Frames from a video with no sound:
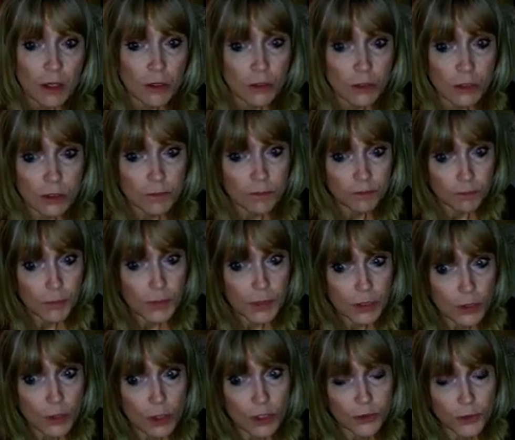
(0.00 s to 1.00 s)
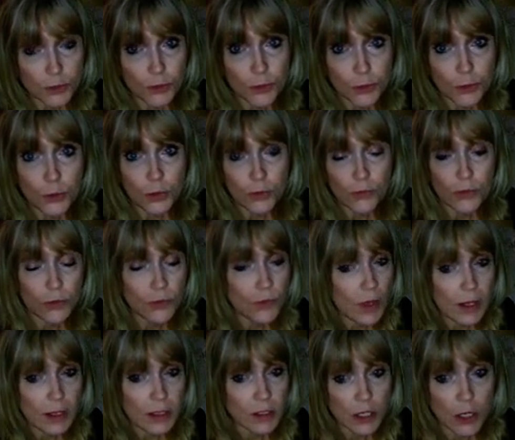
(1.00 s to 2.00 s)
But it's also true if
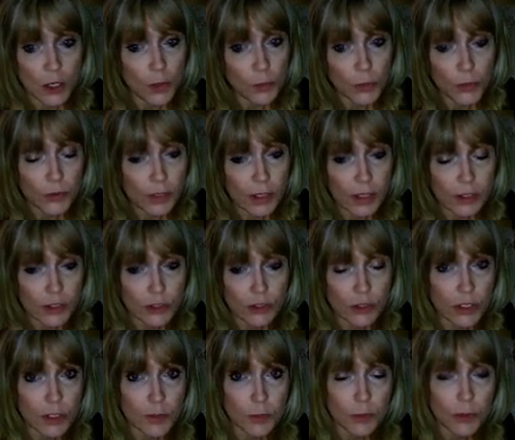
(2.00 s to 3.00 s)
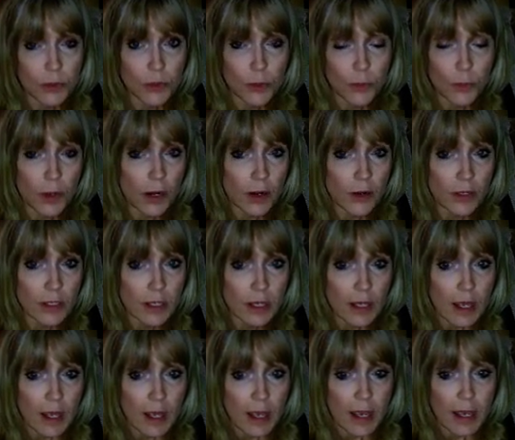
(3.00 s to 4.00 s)
you've had a terrible relationship with your parent
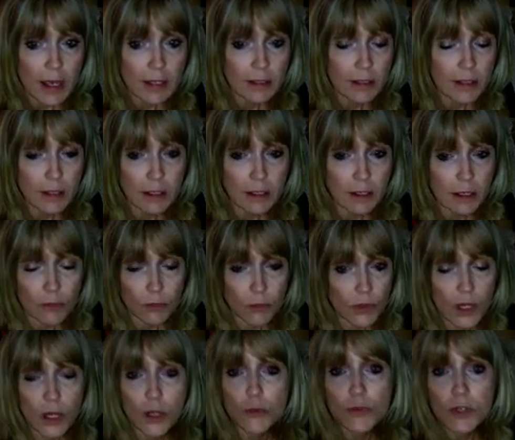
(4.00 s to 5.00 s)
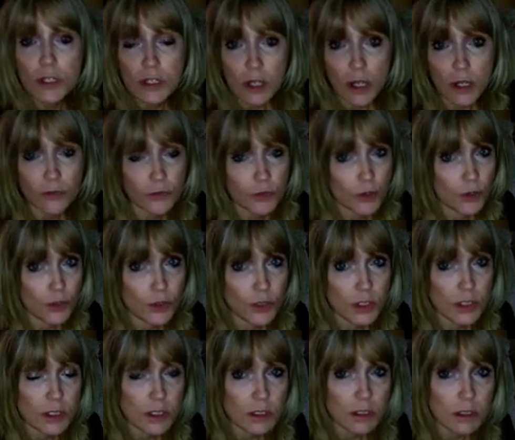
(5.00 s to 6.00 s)
and with unresolved
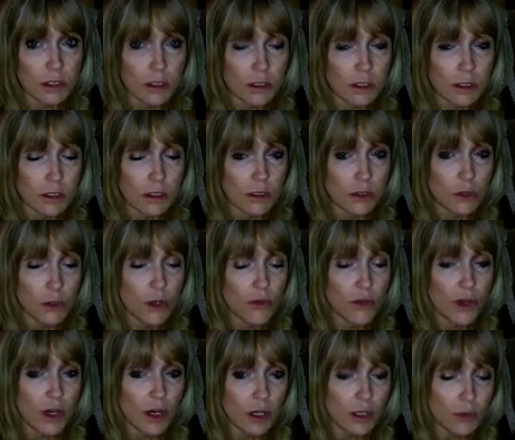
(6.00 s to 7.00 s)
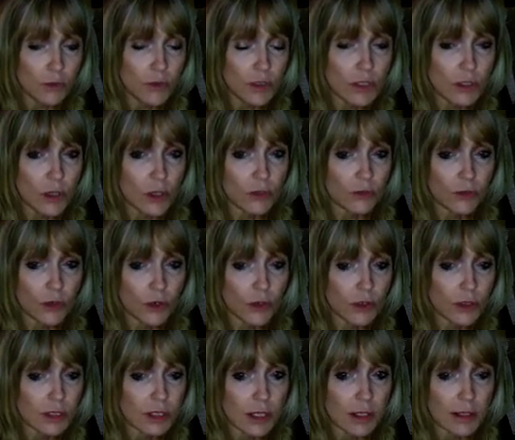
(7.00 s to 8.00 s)
hurts. You have unresolved
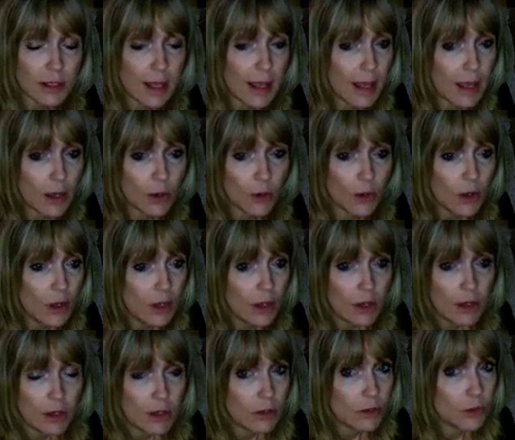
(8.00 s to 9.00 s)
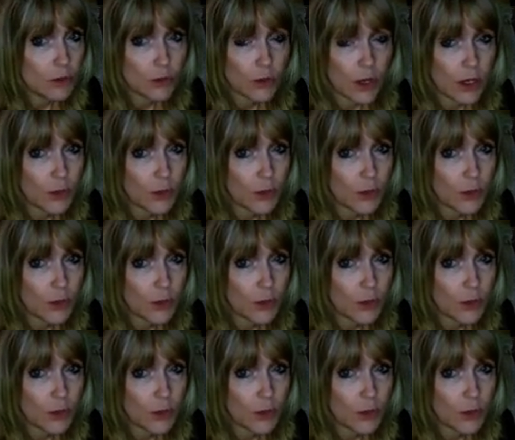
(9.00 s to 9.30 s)
hurts, and now you